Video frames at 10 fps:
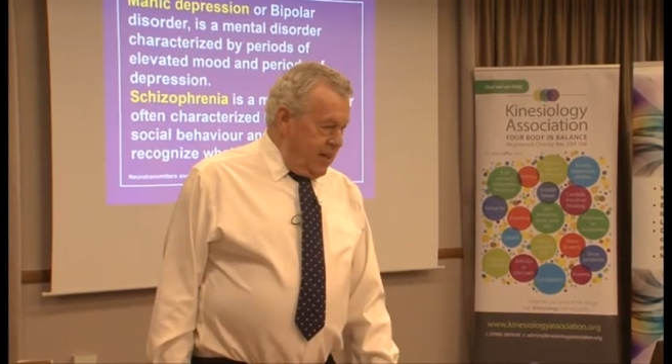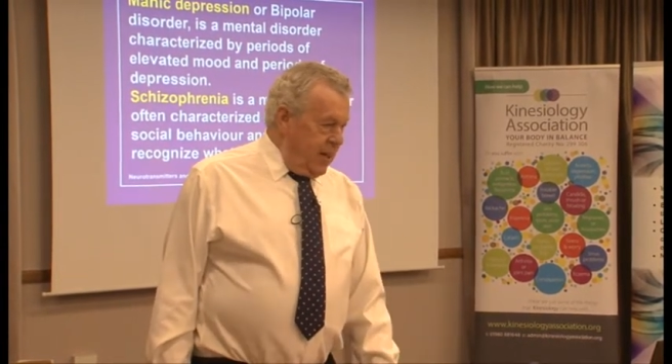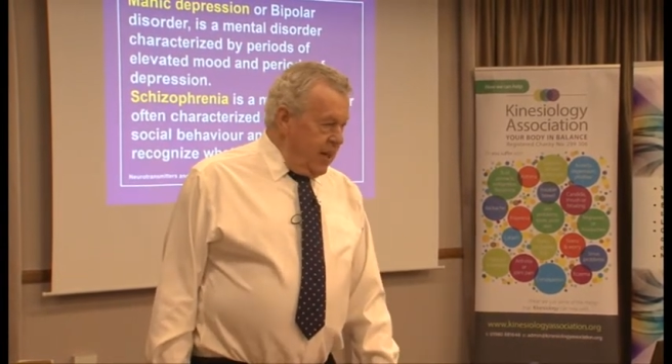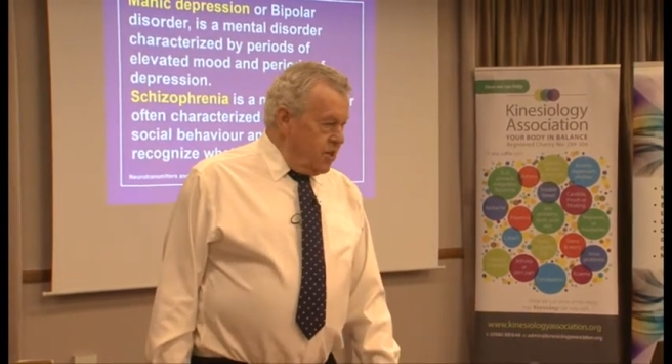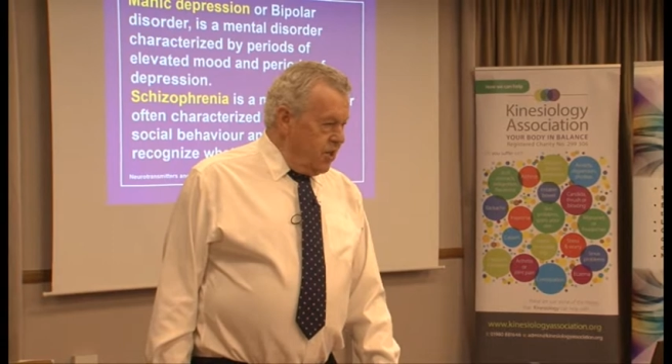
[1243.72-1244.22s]
And
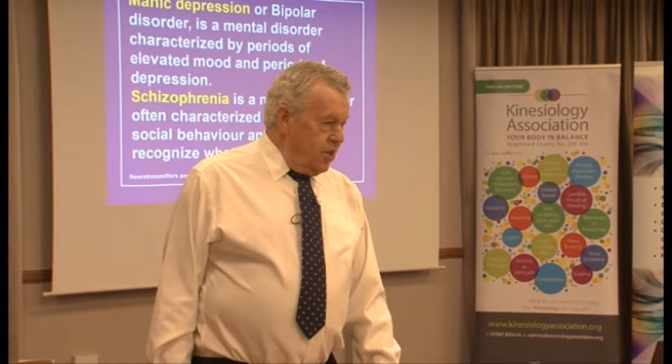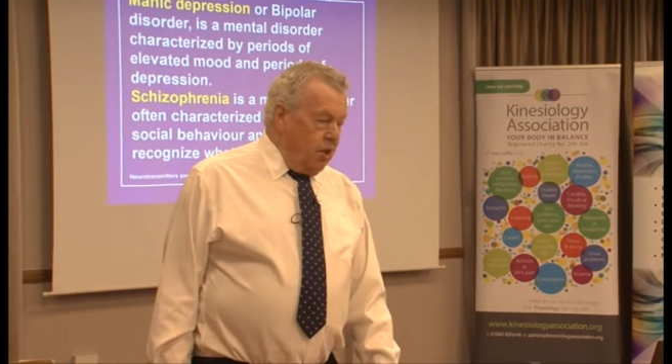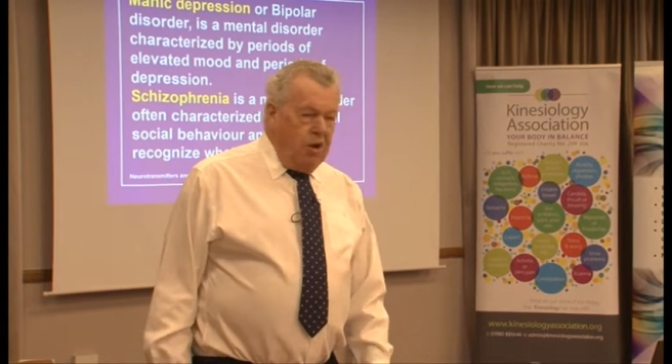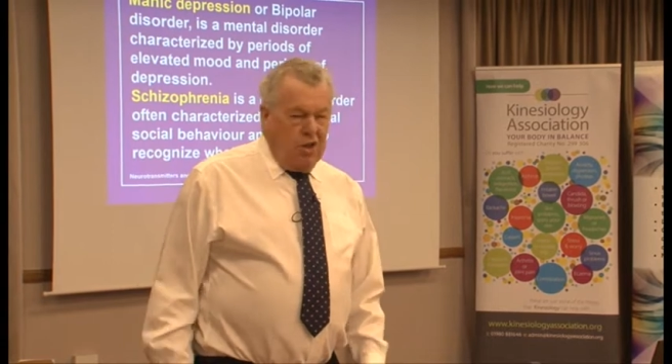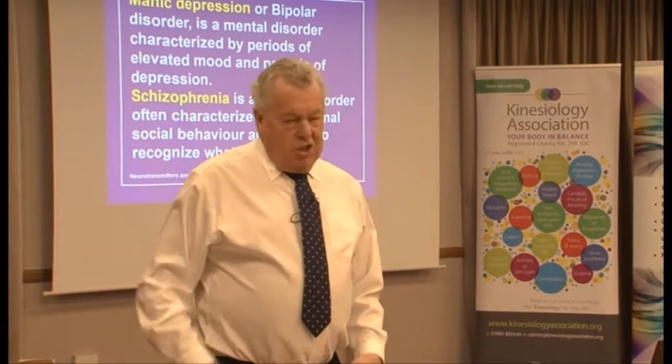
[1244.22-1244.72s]
I said,
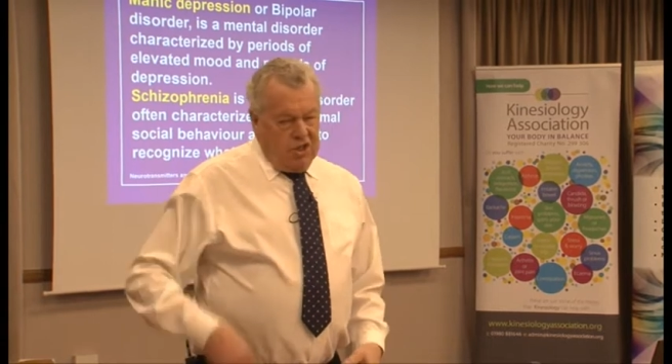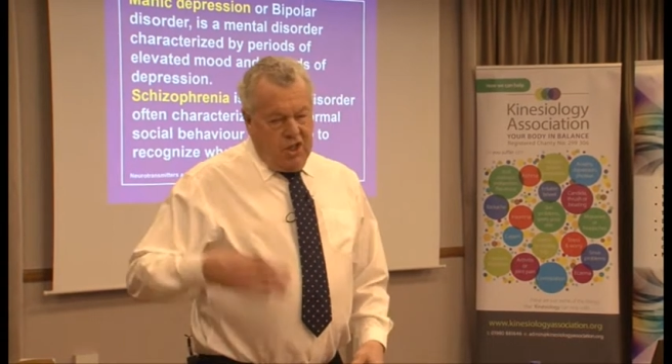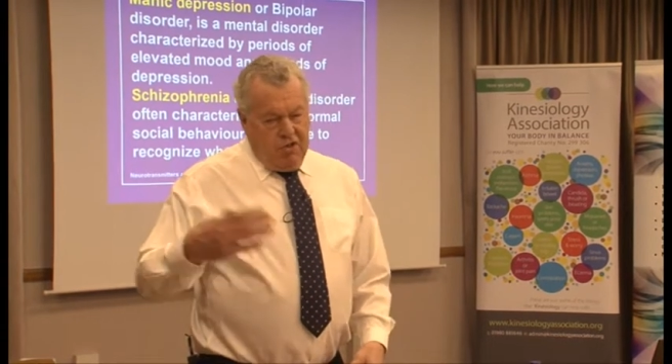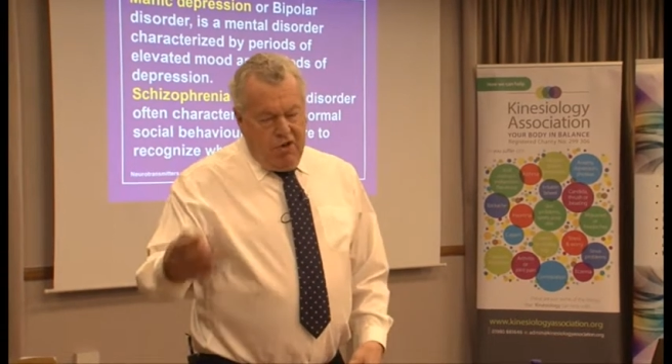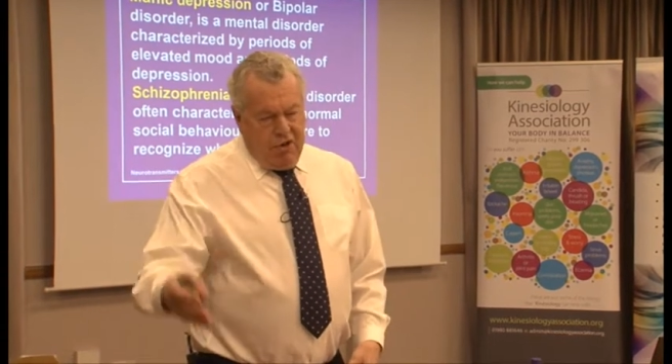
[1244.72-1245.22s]
oh, she's got
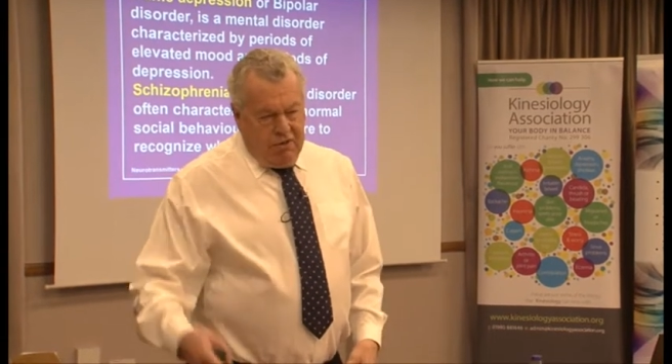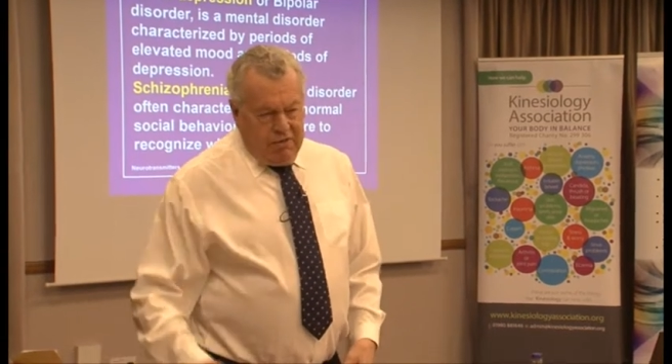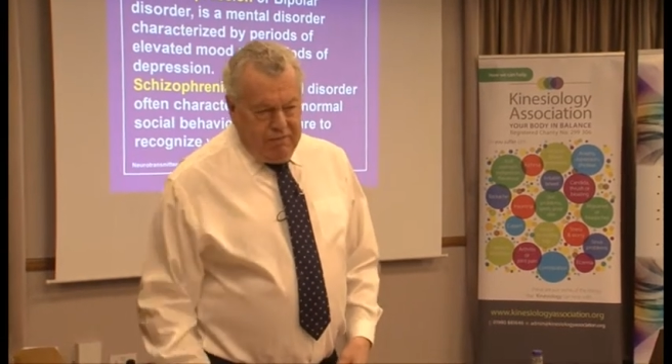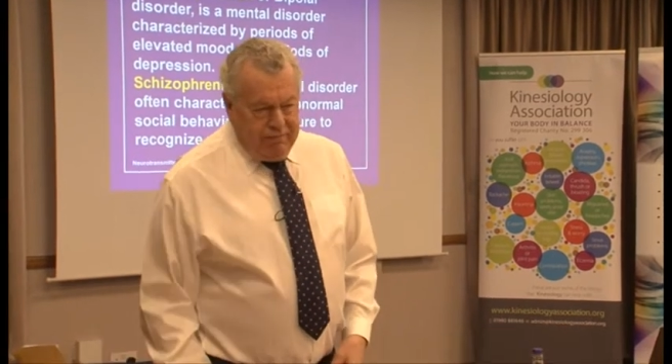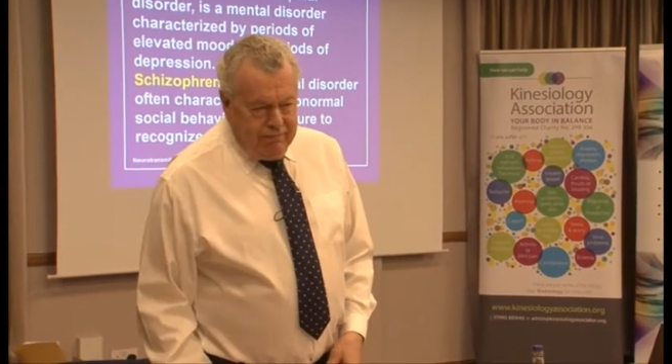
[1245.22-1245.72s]
it wrong.
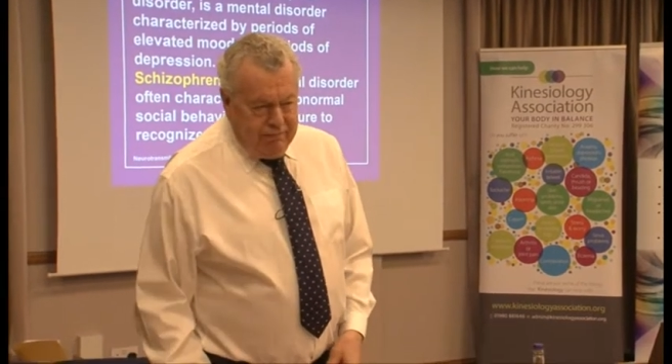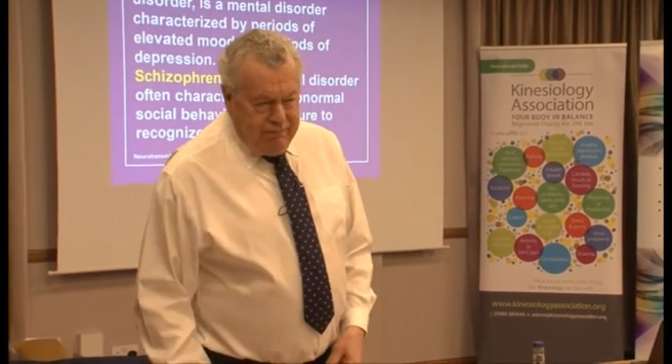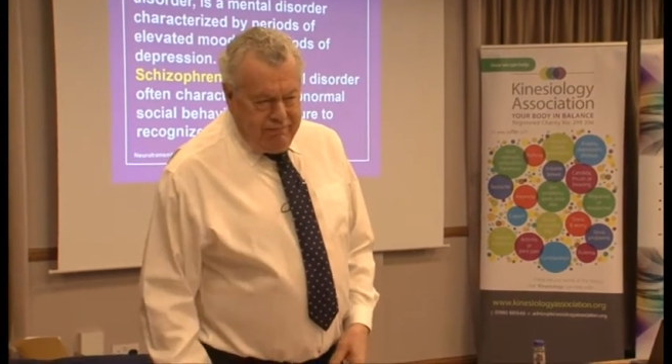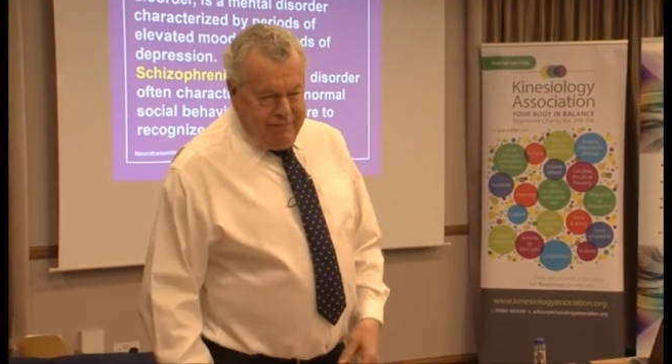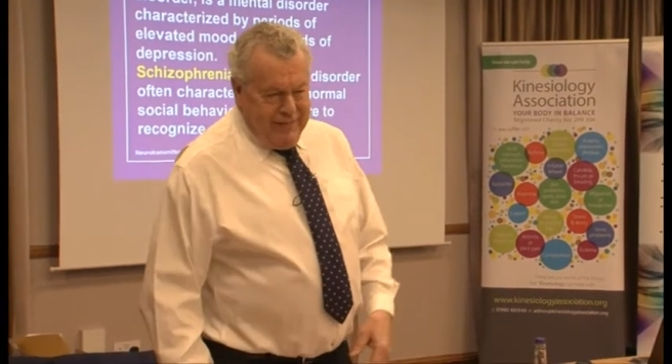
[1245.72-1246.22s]

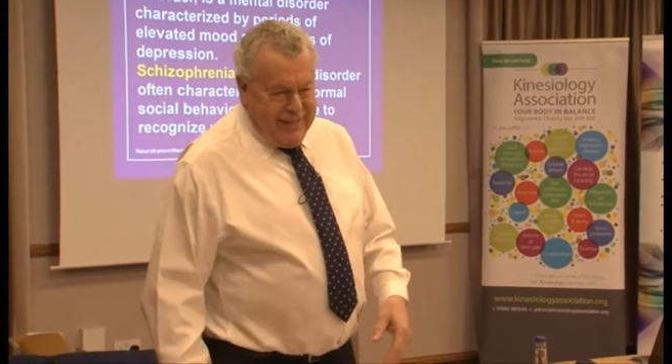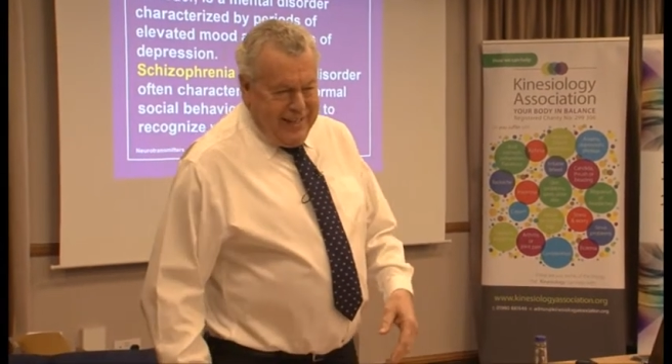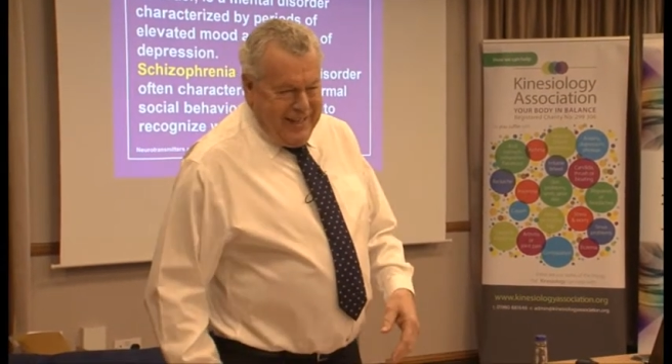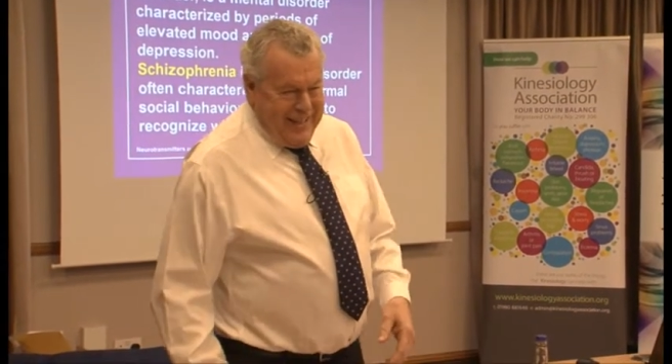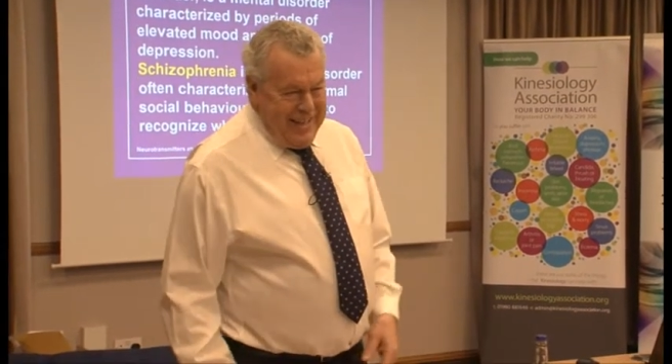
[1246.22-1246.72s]

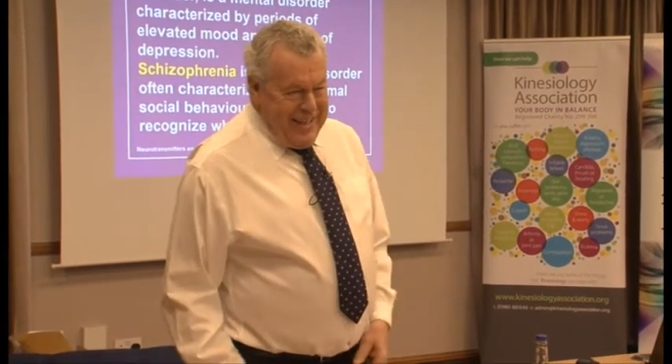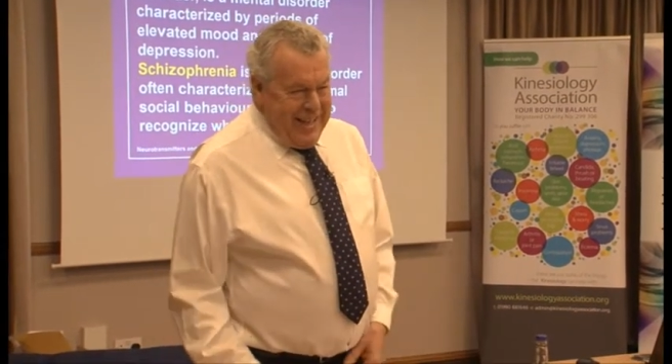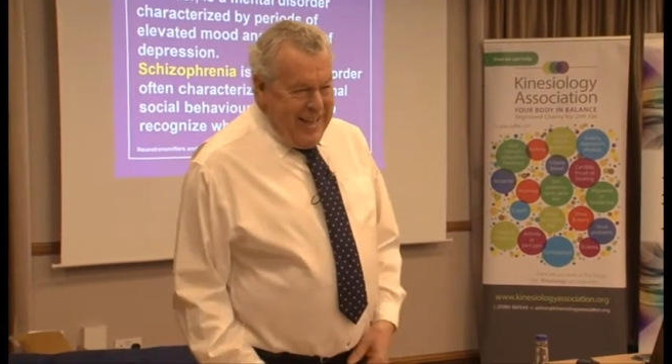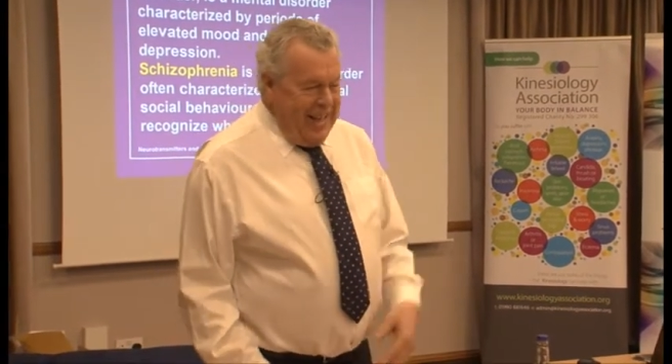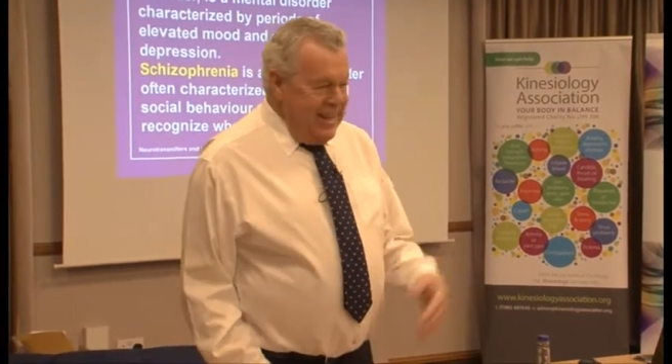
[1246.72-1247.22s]

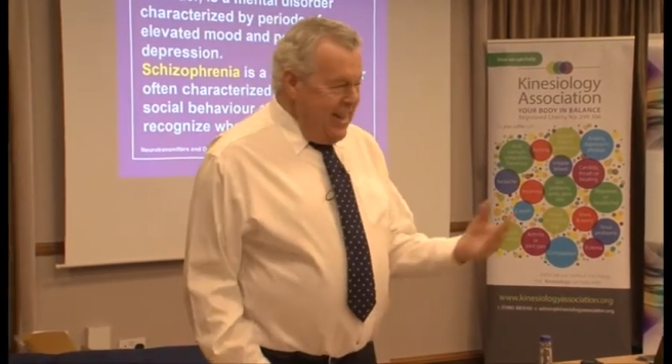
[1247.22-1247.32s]
And